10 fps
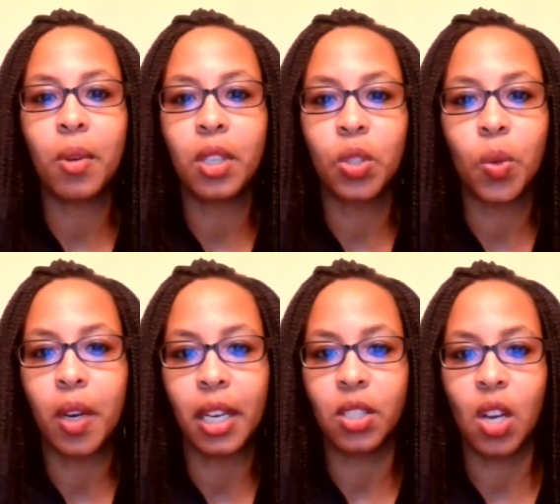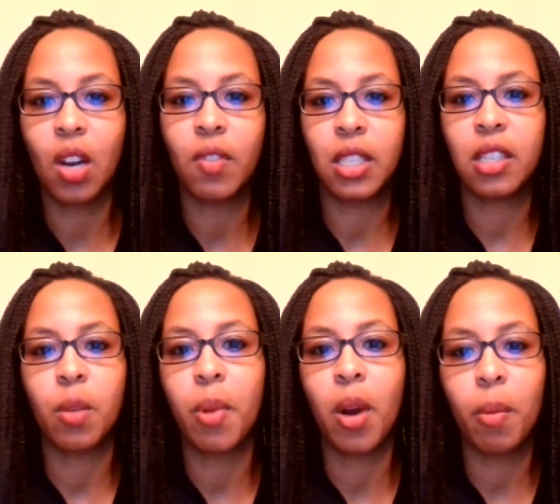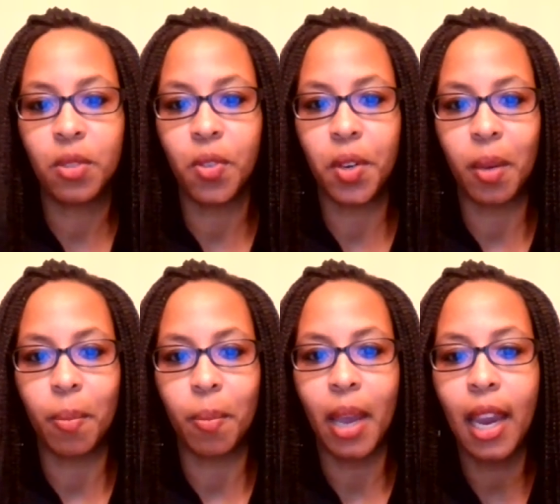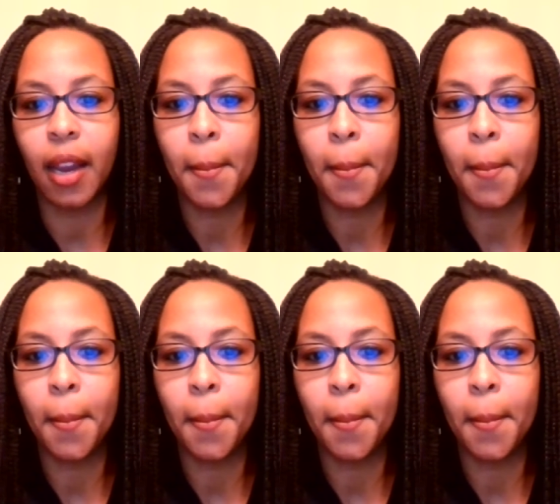the story any service. There's a purpose for your pain.